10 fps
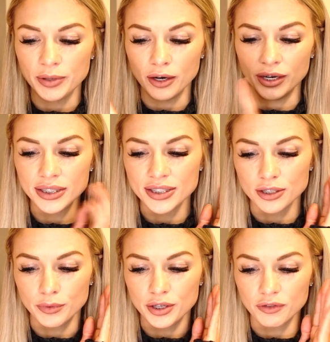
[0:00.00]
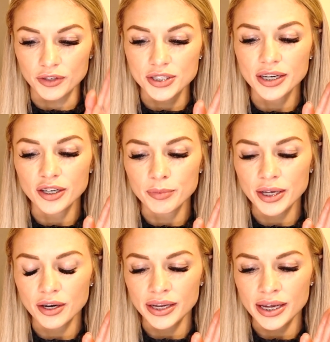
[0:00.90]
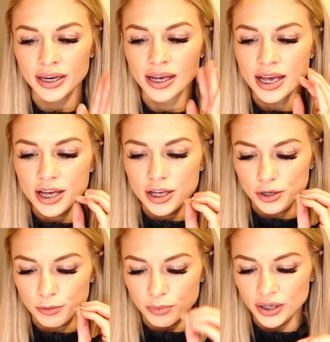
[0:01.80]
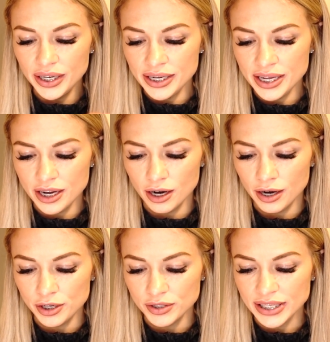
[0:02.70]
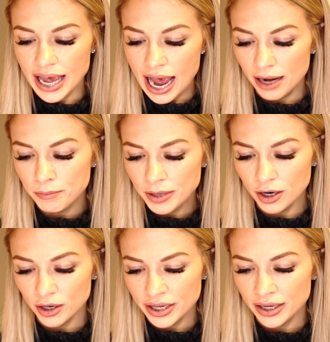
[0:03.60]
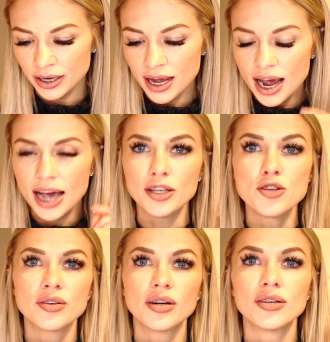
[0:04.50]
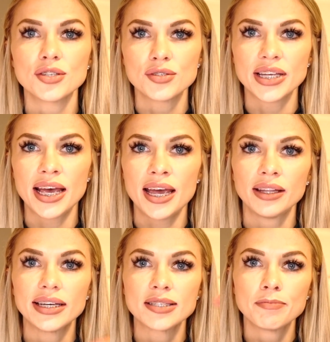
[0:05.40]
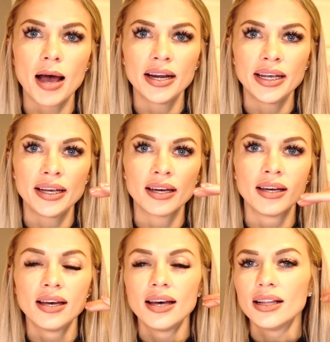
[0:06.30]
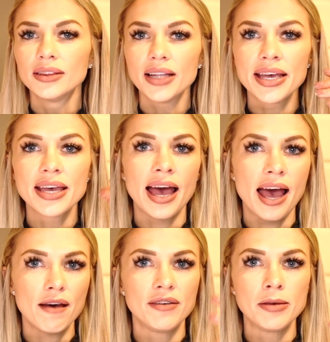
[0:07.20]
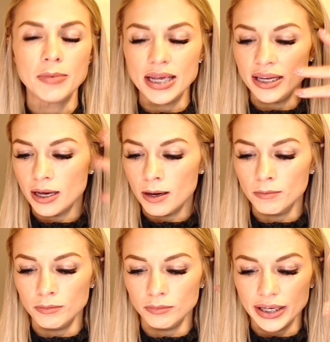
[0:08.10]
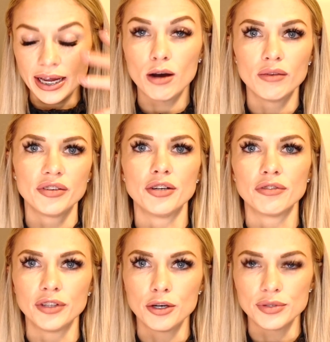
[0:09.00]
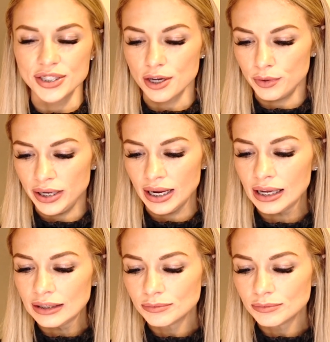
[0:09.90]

period. So when you first start your period, you put it in here and you say add period, and then you can also say like spotting, light, heavy, medium, like however your flow is going,